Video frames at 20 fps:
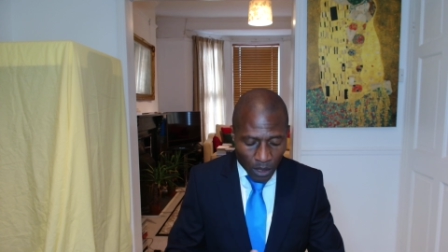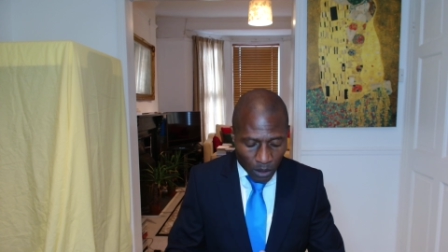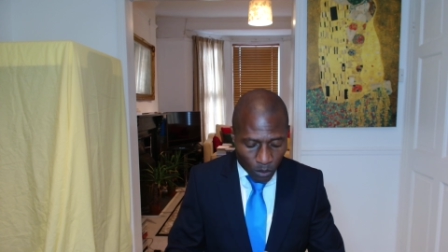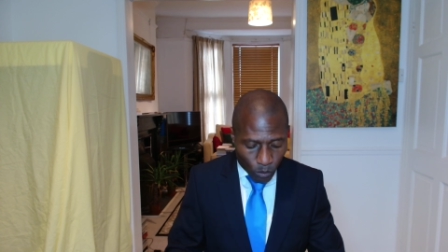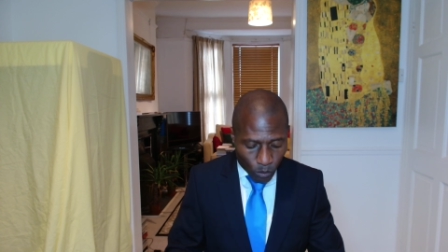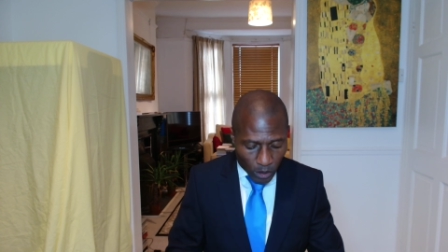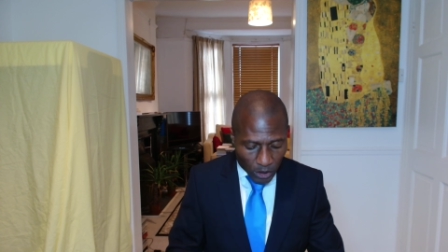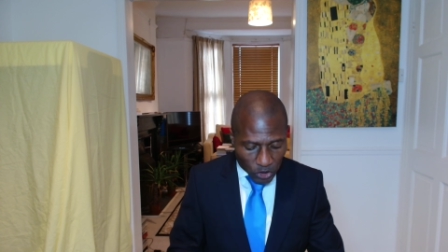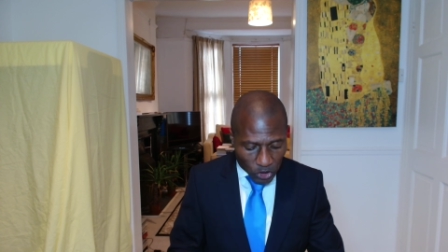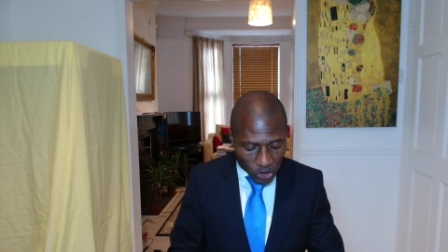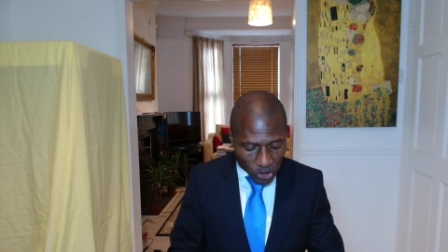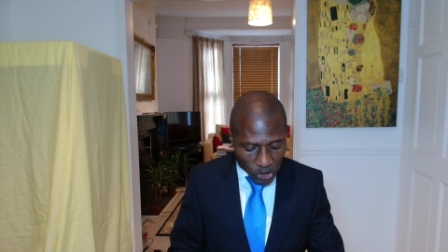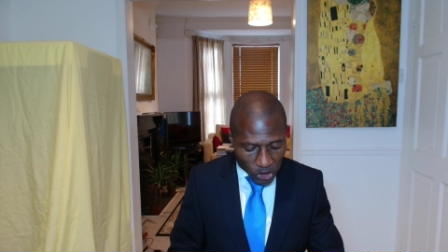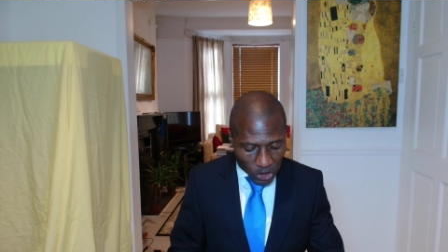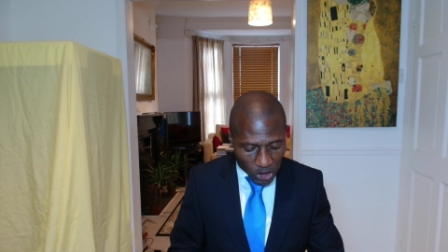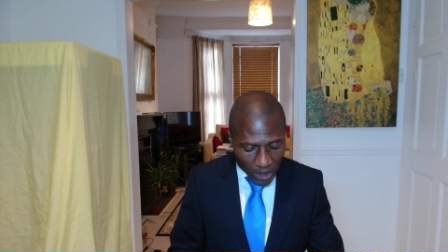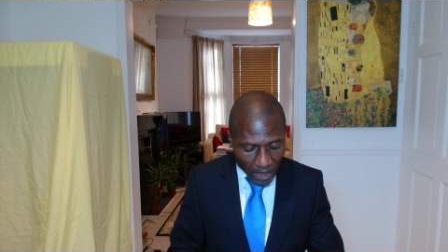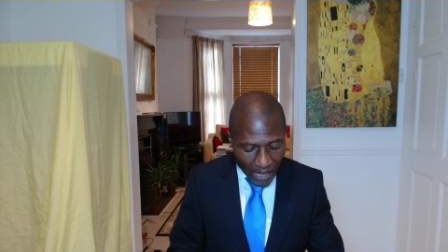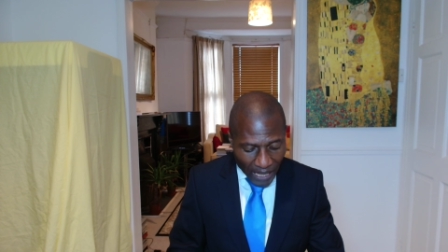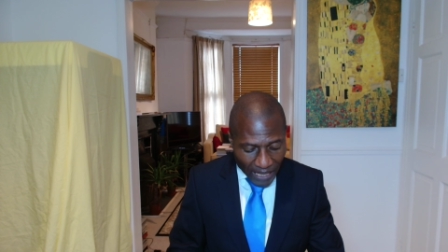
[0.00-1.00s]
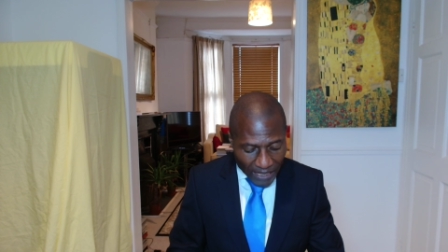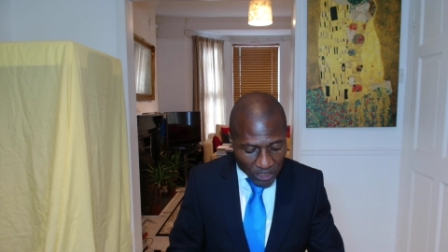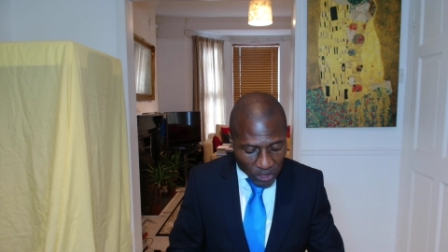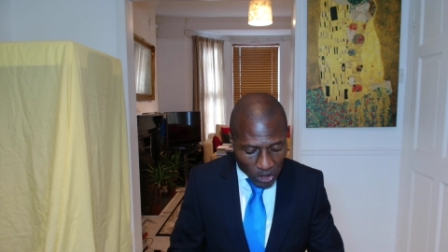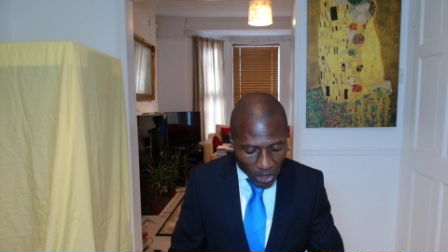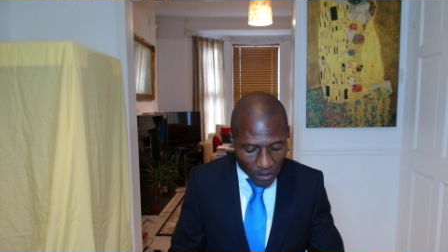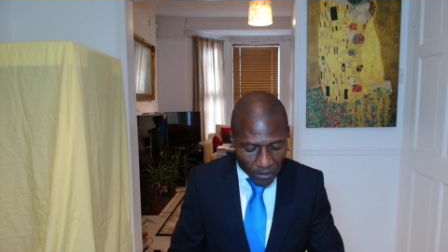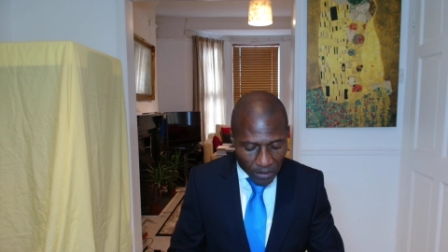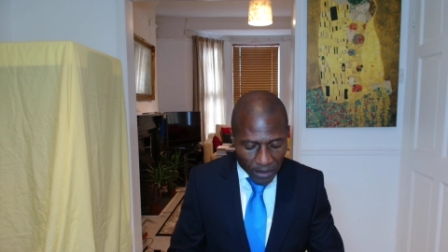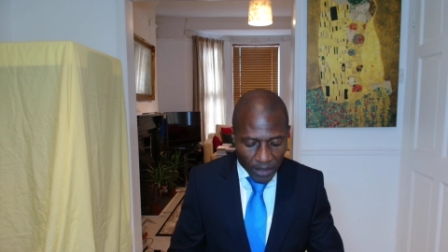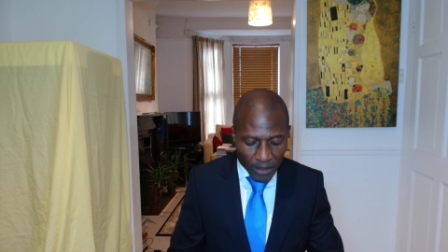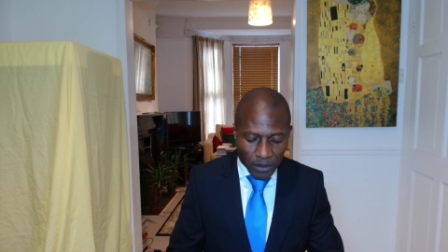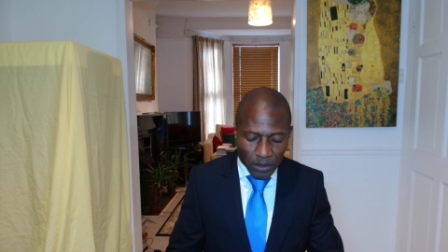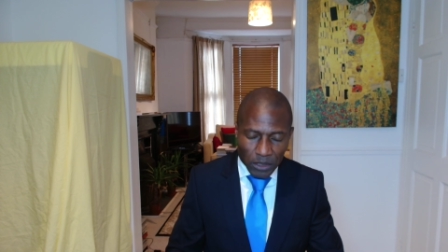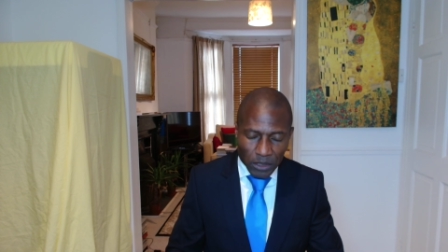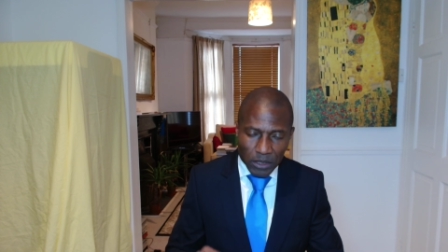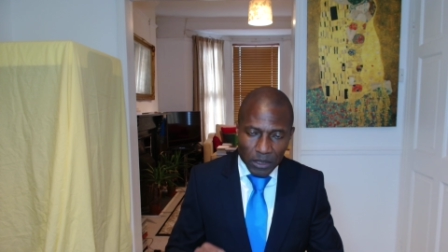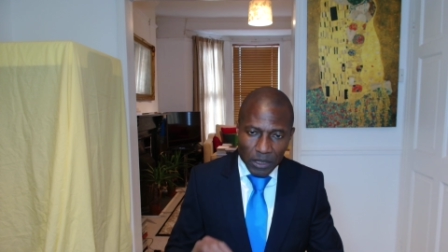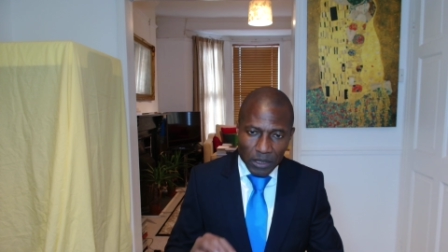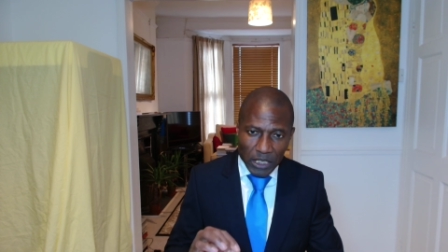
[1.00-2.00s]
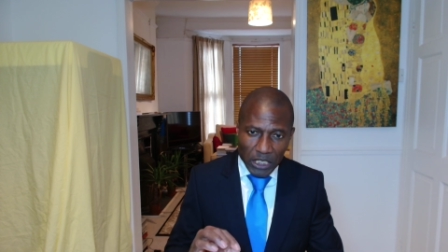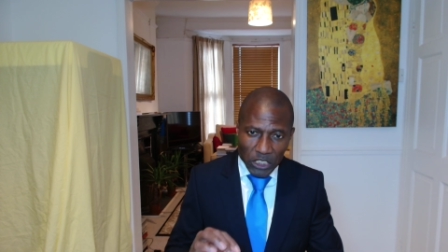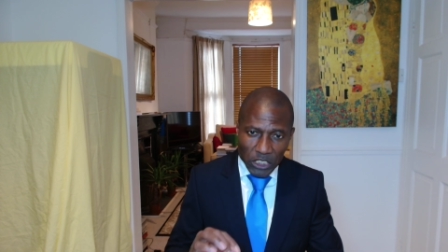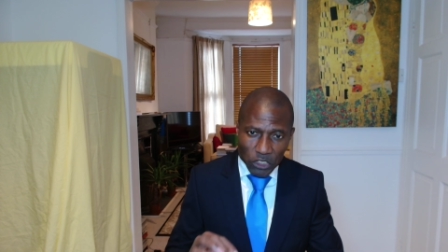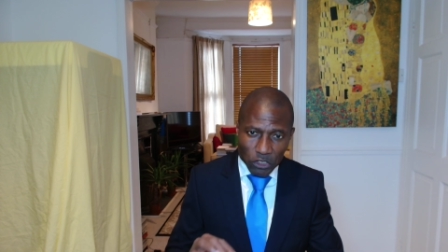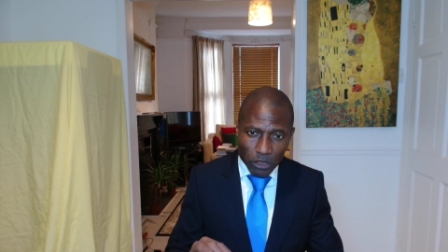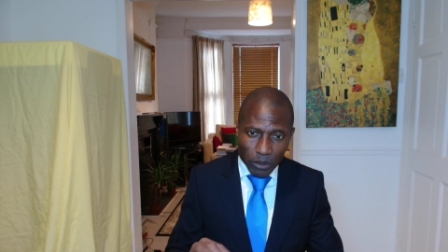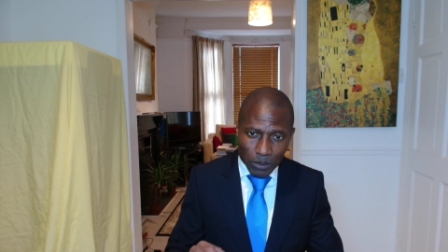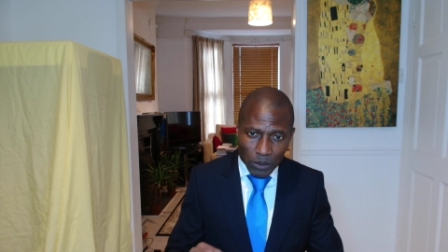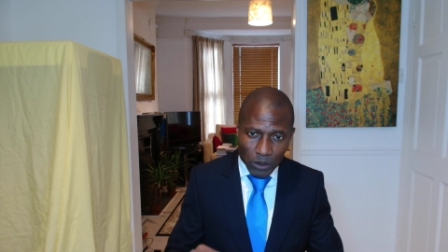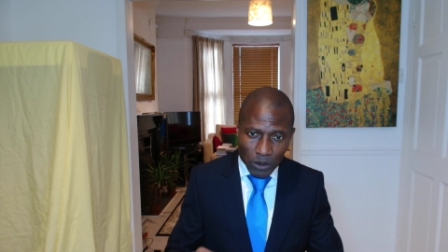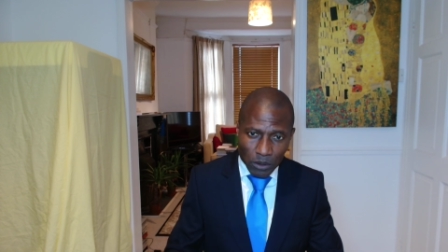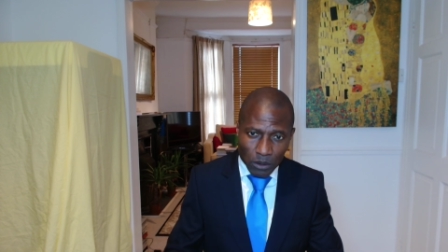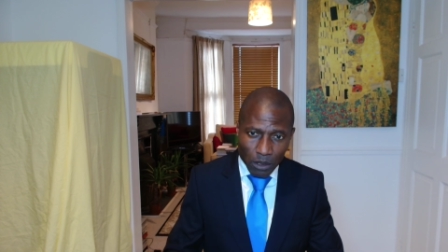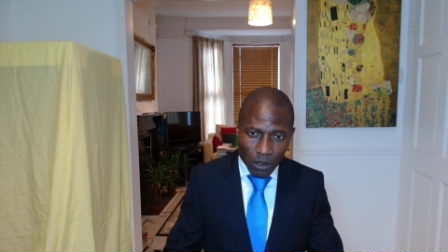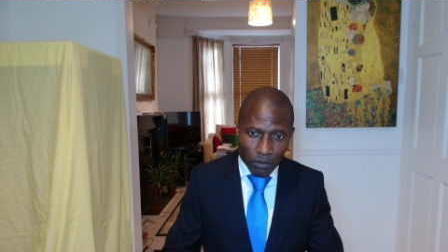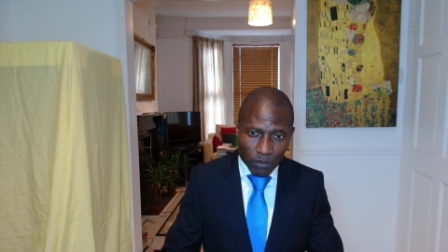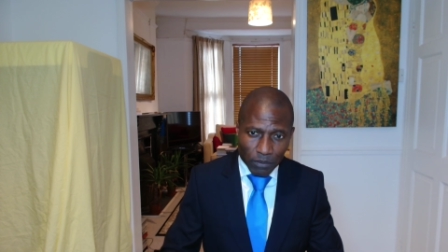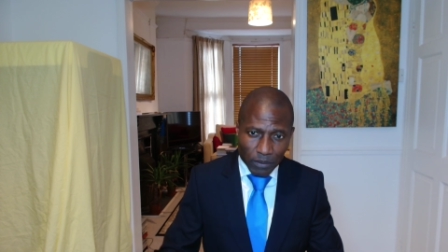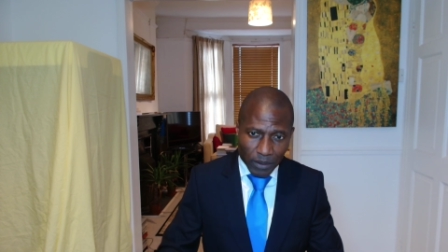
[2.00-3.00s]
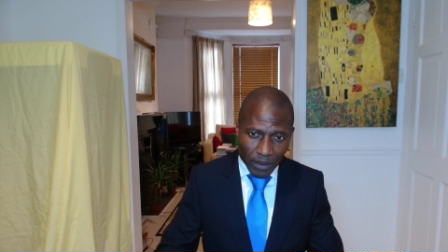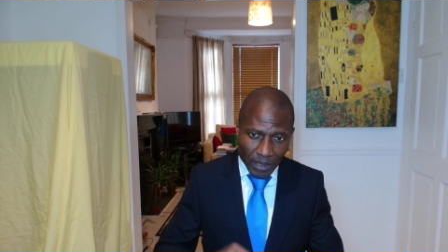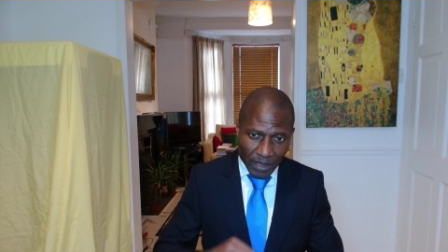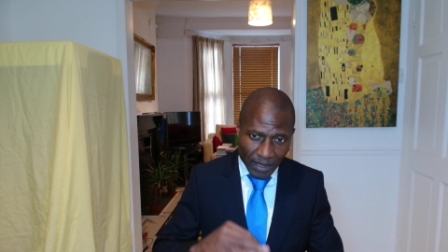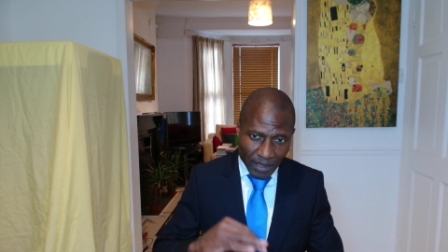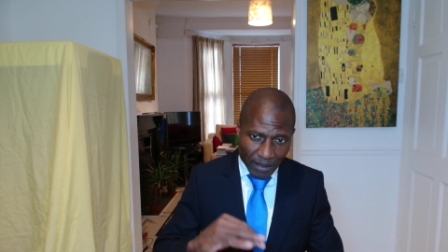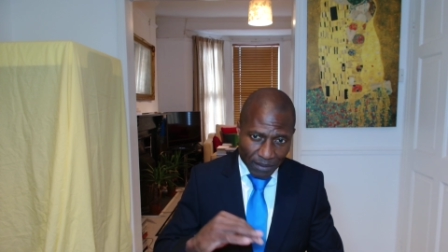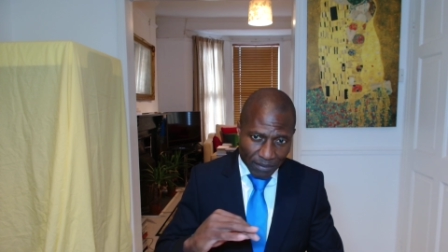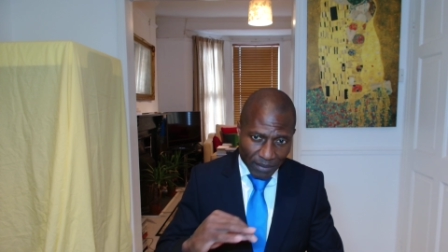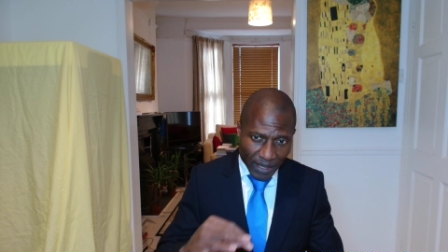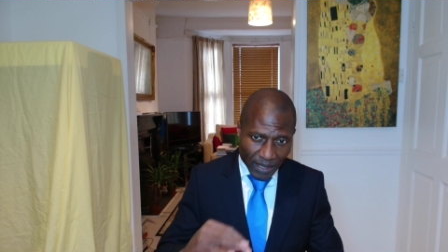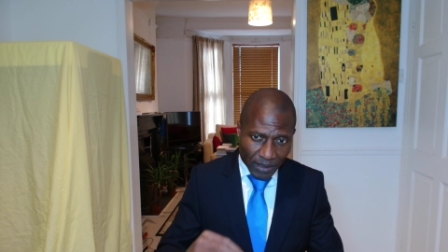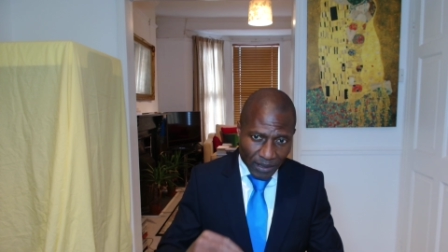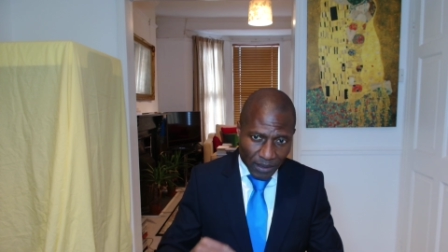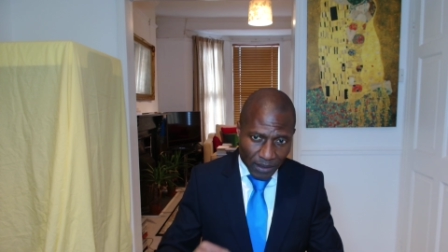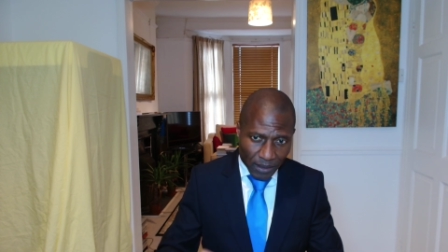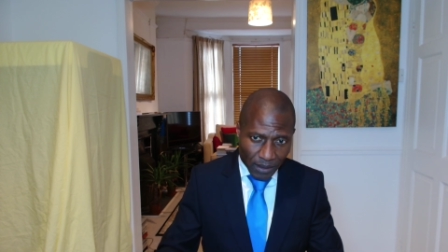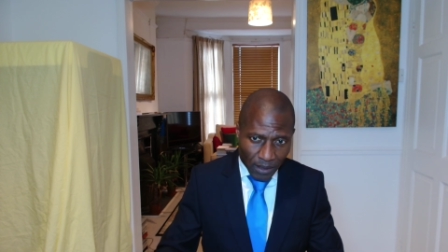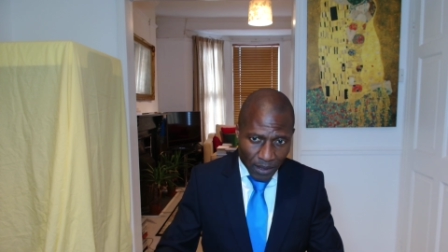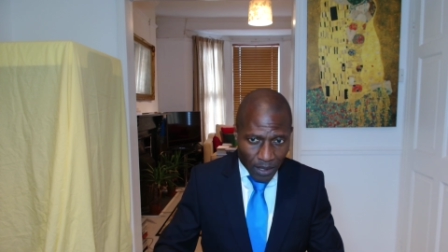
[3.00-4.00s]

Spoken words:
which adds nothing to the description of an event,